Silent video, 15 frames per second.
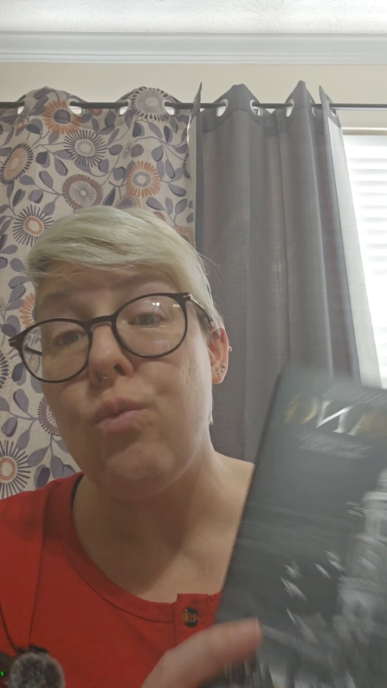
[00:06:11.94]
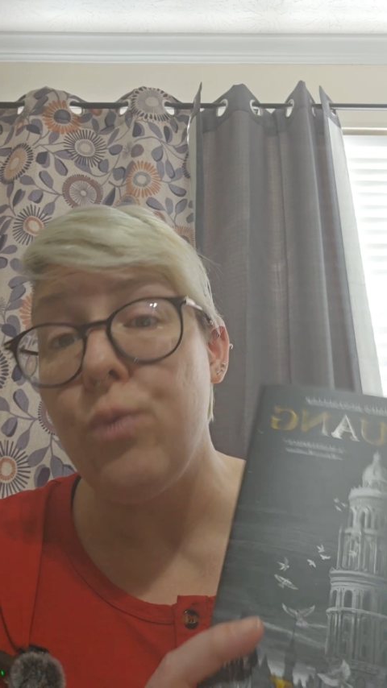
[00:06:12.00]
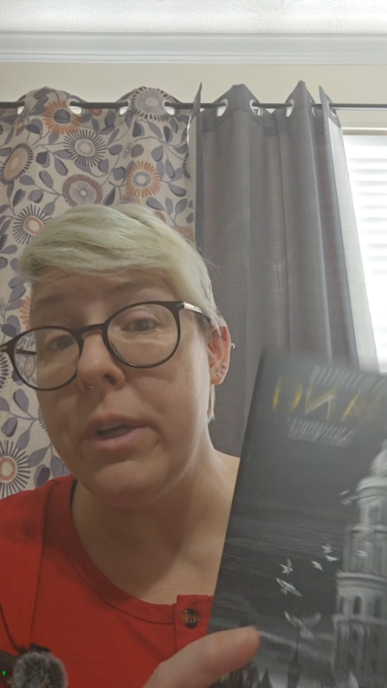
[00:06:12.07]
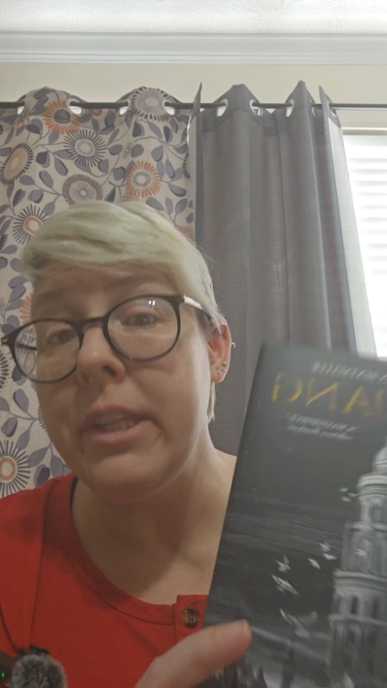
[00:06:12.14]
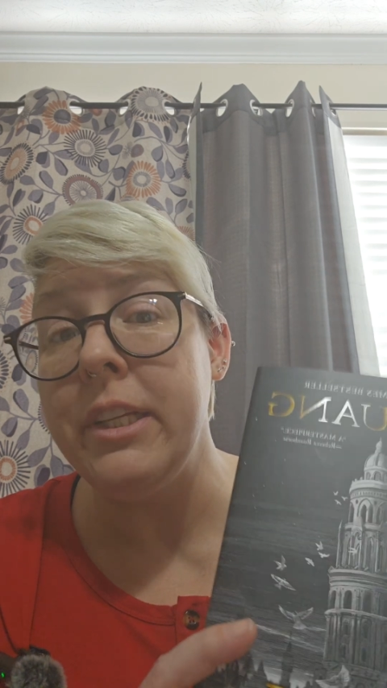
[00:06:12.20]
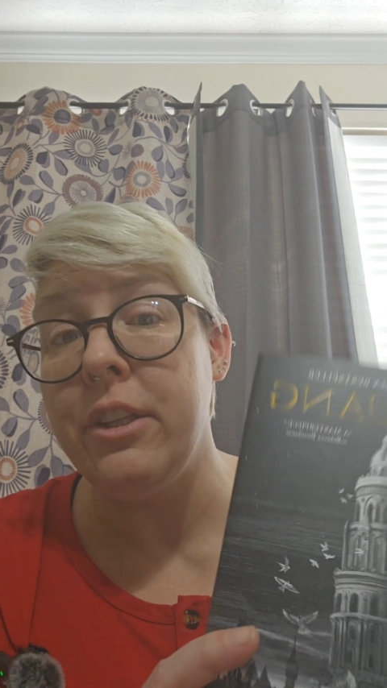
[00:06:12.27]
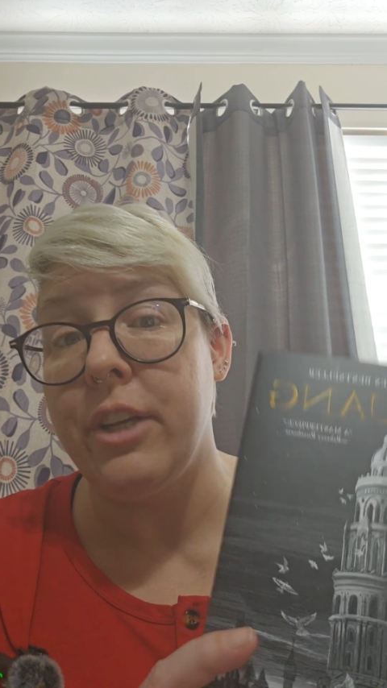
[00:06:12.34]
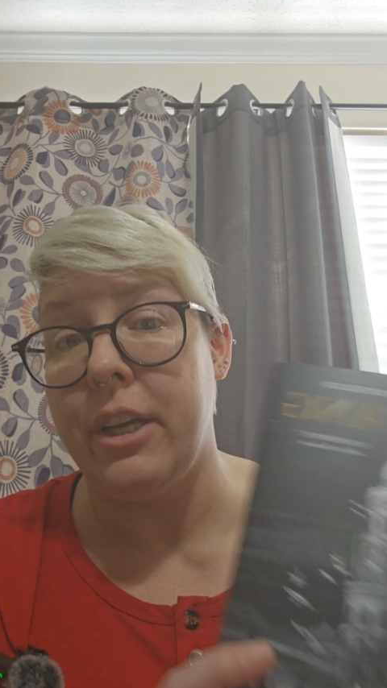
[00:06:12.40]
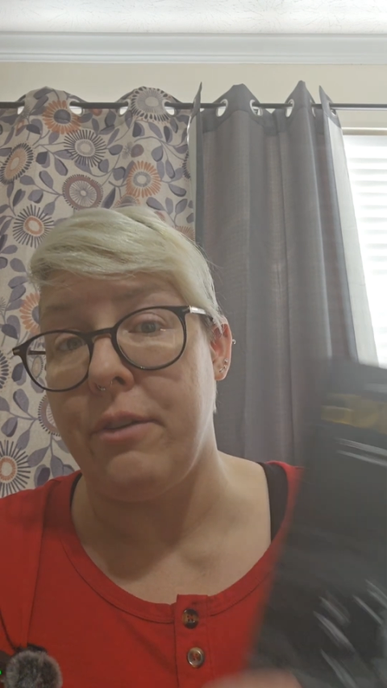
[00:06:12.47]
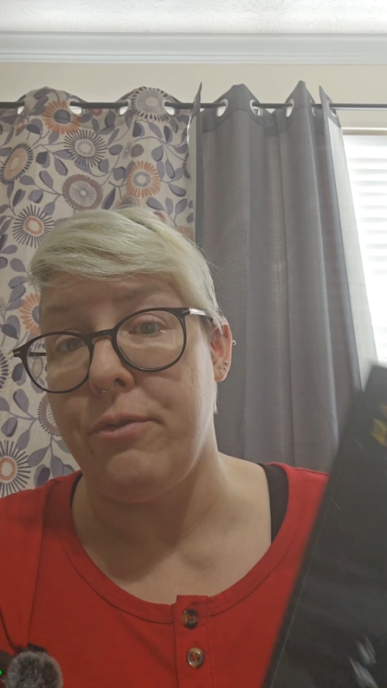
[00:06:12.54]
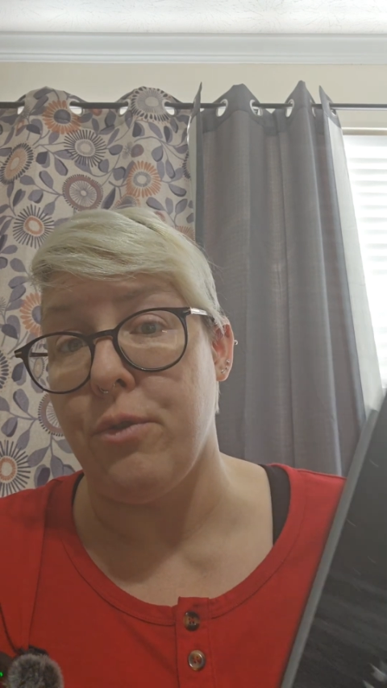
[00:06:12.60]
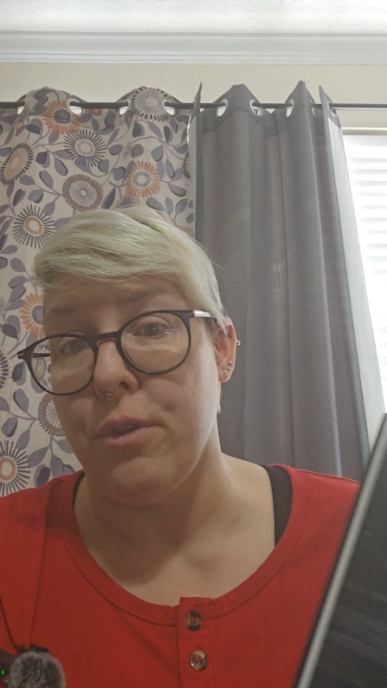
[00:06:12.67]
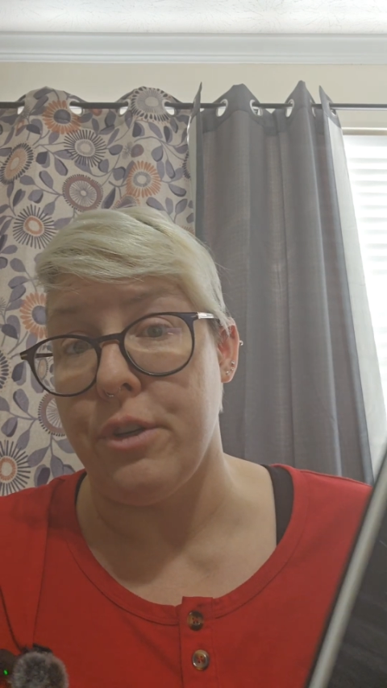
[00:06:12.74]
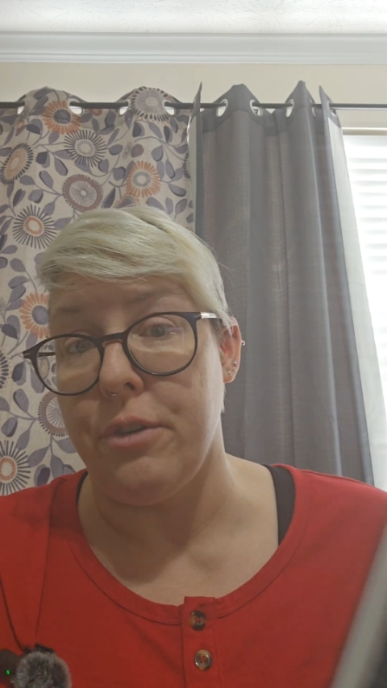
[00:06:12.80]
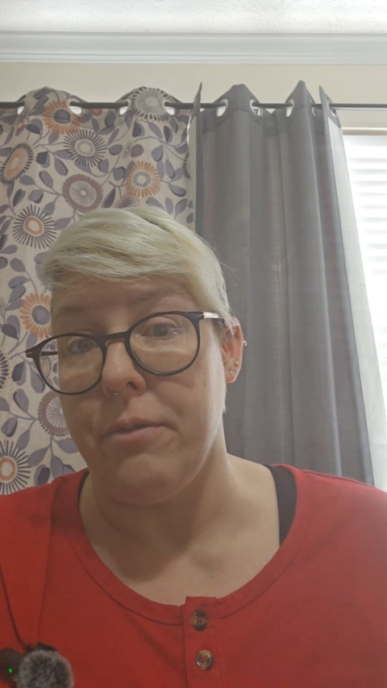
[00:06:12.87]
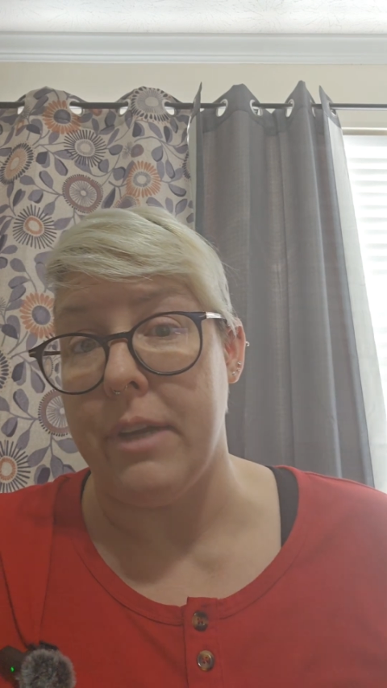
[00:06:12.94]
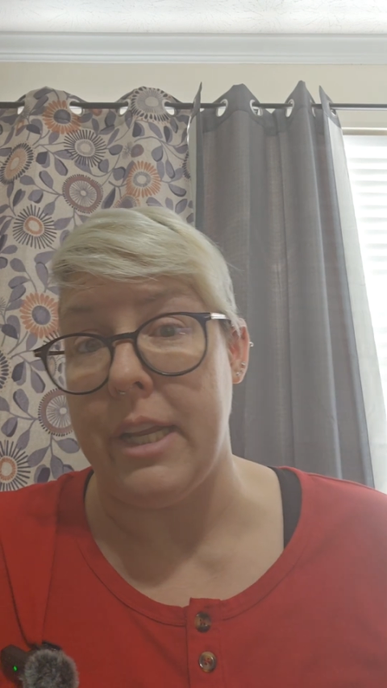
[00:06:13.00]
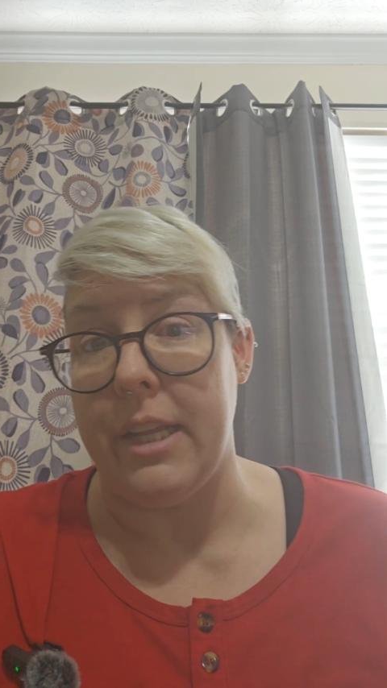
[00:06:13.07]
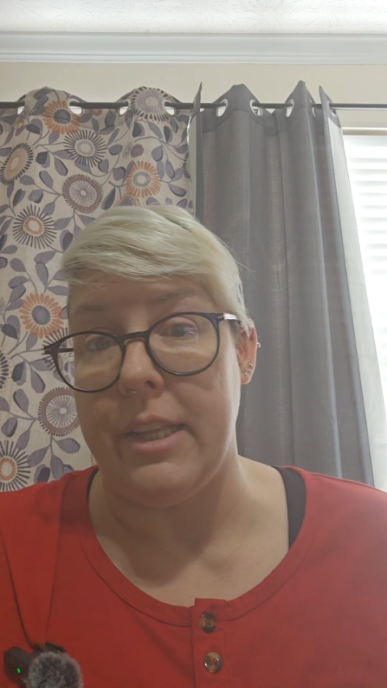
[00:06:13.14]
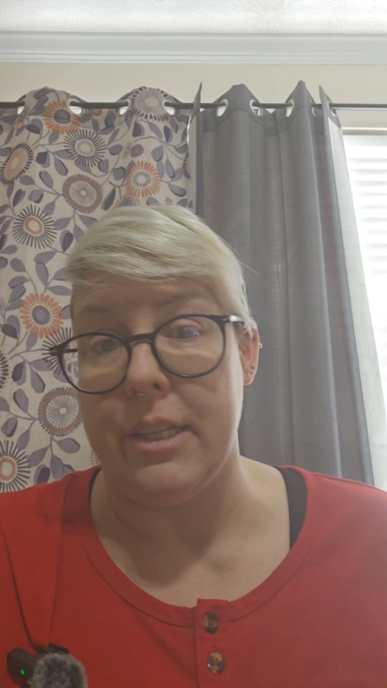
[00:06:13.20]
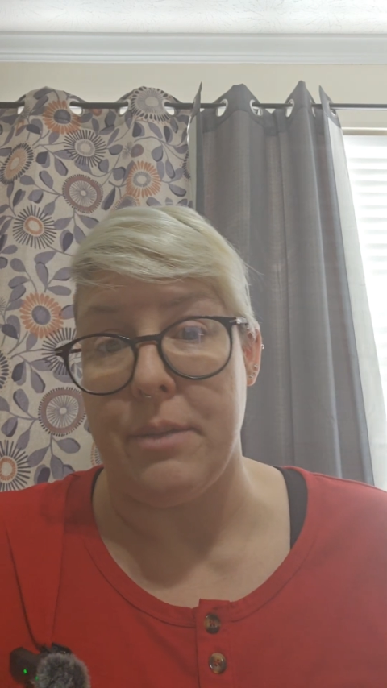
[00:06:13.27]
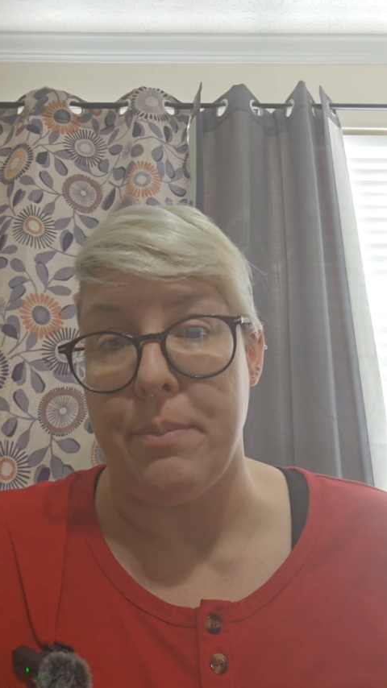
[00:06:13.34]
really looking forward to
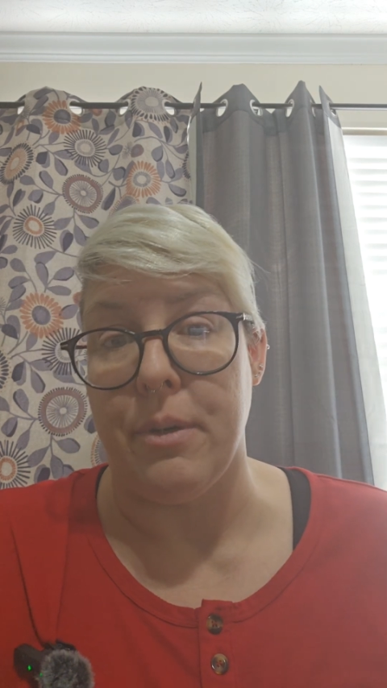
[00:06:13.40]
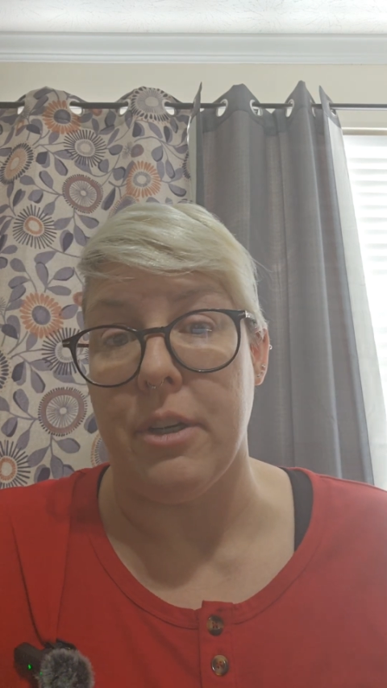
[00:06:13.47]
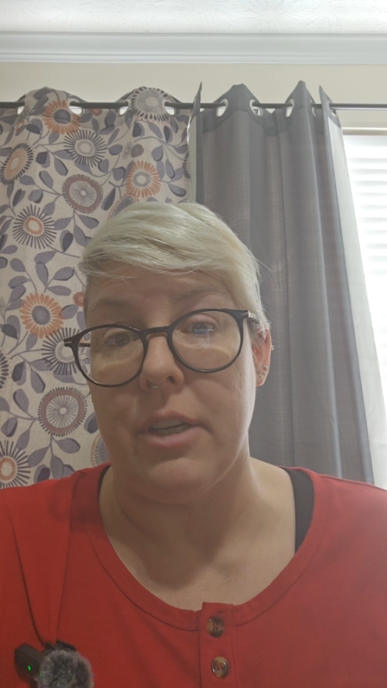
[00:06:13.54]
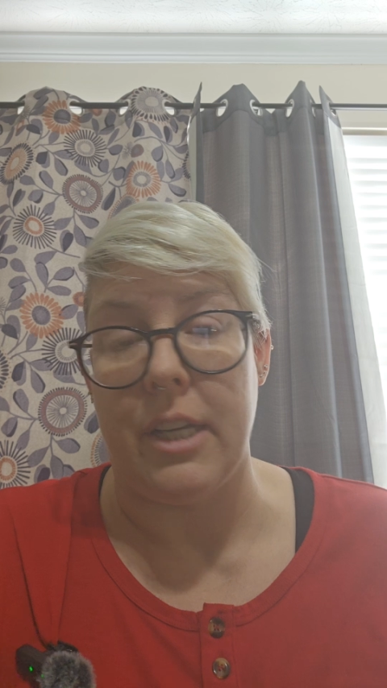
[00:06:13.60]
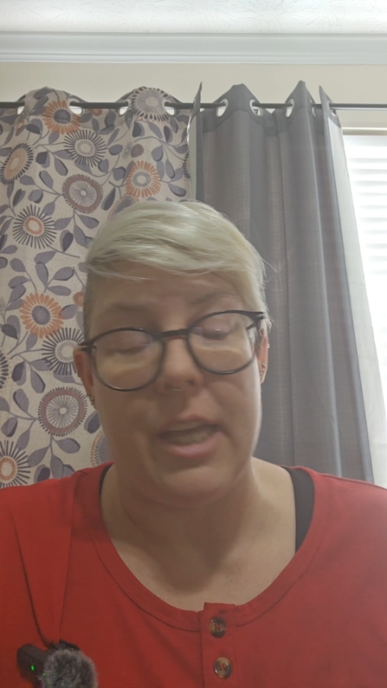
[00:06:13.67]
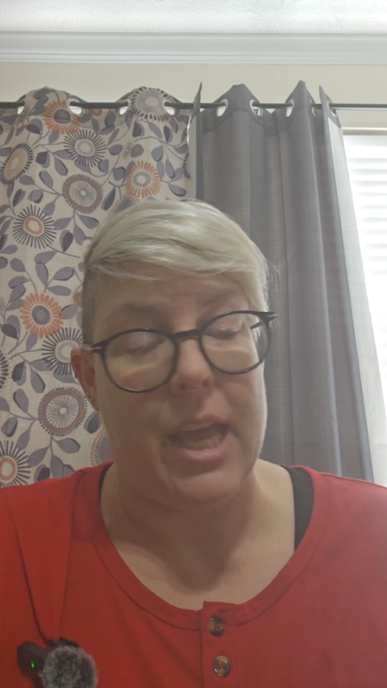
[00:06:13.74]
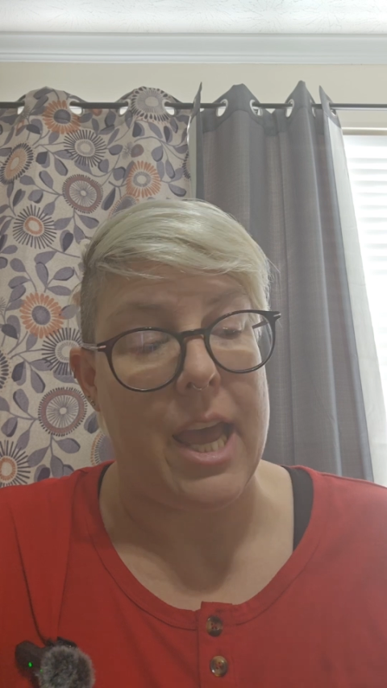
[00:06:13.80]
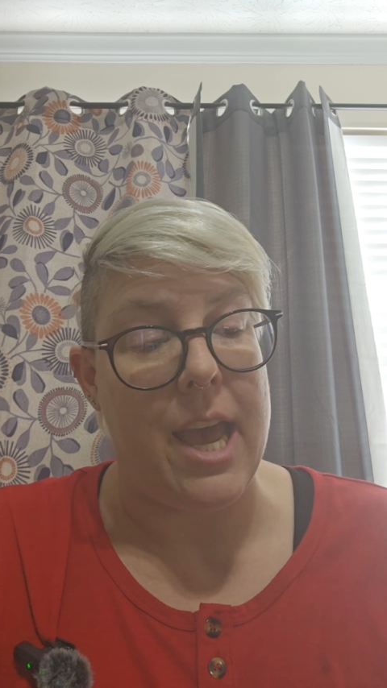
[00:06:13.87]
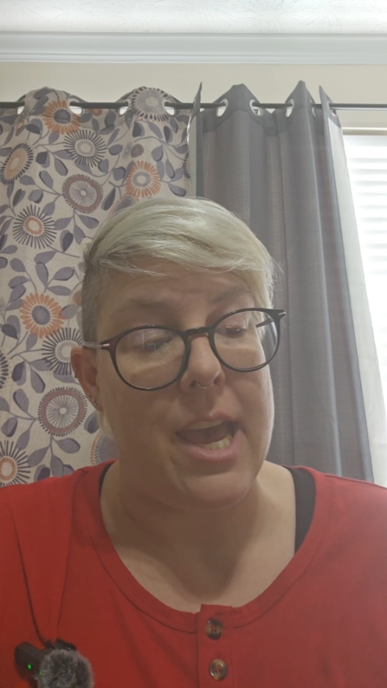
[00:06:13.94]
reading this book,